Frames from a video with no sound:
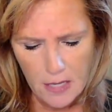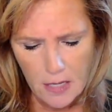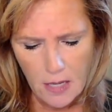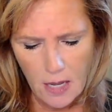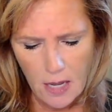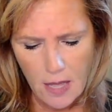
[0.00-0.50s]

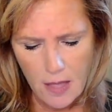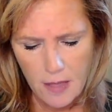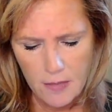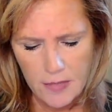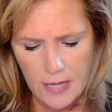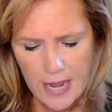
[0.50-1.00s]

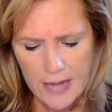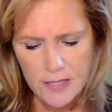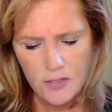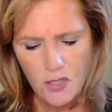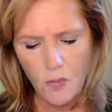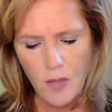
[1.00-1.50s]

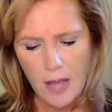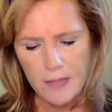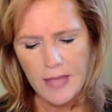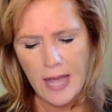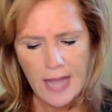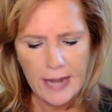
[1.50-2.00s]

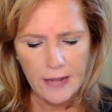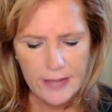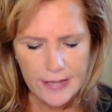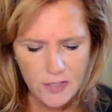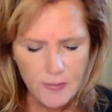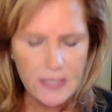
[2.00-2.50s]
that kind of
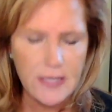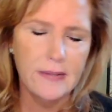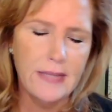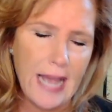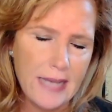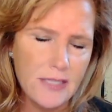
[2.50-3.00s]
leads me to the
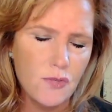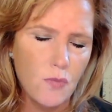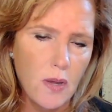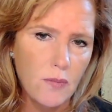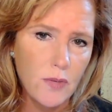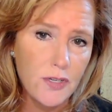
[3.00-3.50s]
last
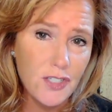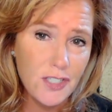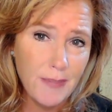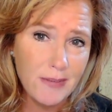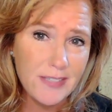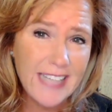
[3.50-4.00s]
one, which is
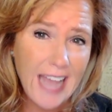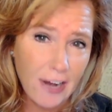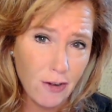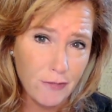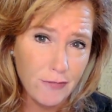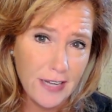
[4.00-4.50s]
about
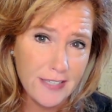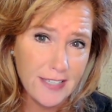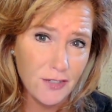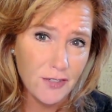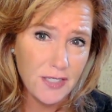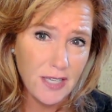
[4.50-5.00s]
sacrificing
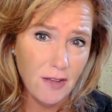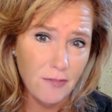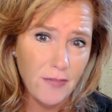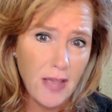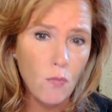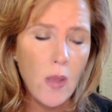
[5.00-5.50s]
yourself.
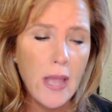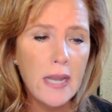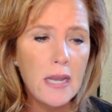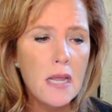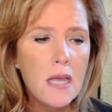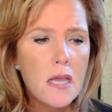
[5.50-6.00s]
And
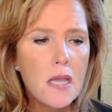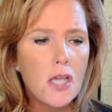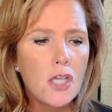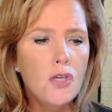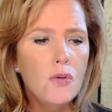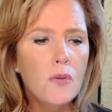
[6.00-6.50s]
when
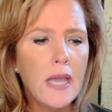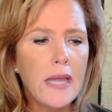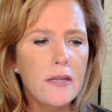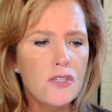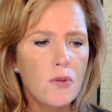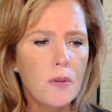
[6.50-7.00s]
you get
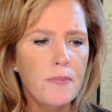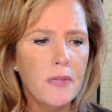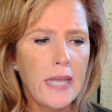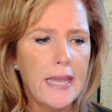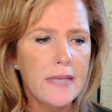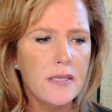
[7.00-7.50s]
into a
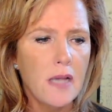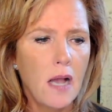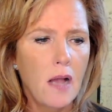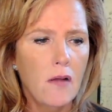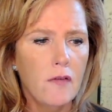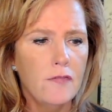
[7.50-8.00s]
place
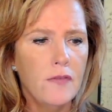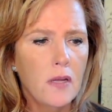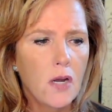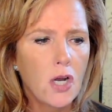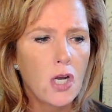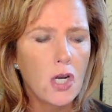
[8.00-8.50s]
of
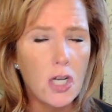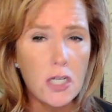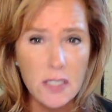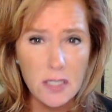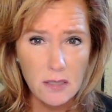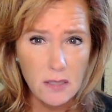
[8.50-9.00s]

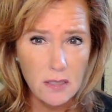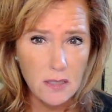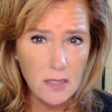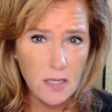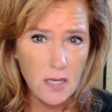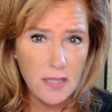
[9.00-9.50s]
hurt
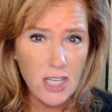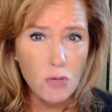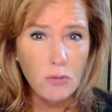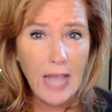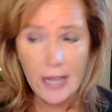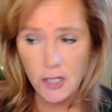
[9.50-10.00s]
that you
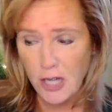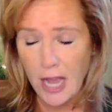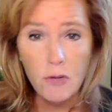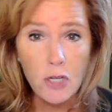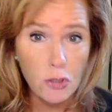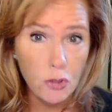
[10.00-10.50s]
lash out
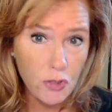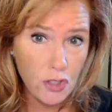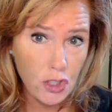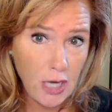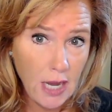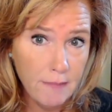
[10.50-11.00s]
and you lose a
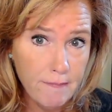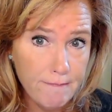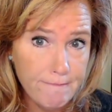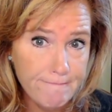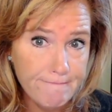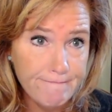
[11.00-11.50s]
job,
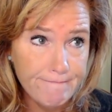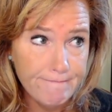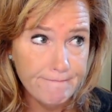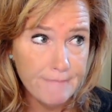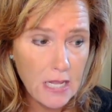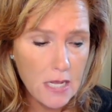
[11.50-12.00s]

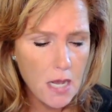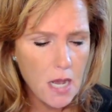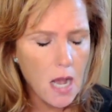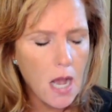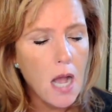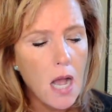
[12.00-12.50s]

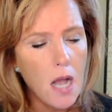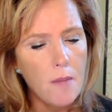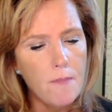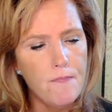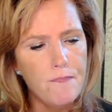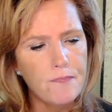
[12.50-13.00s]

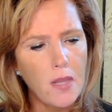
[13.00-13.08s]
or